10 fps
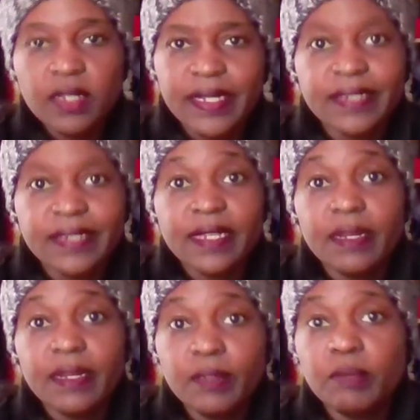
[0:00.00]
Like I said,
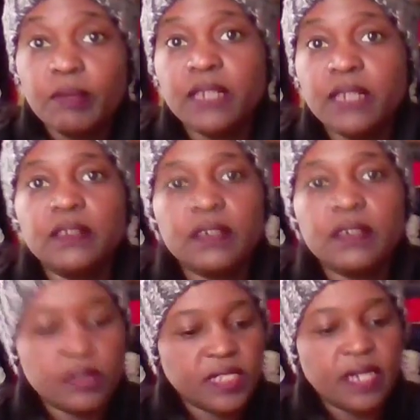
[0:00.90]
I'm an impatient
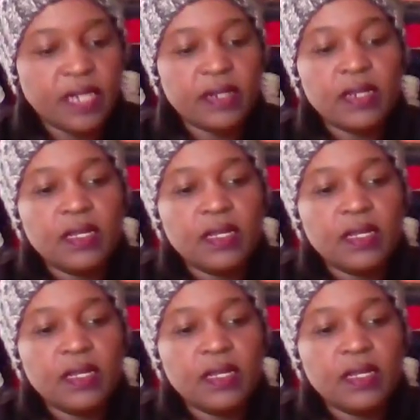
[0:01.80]
crocheter.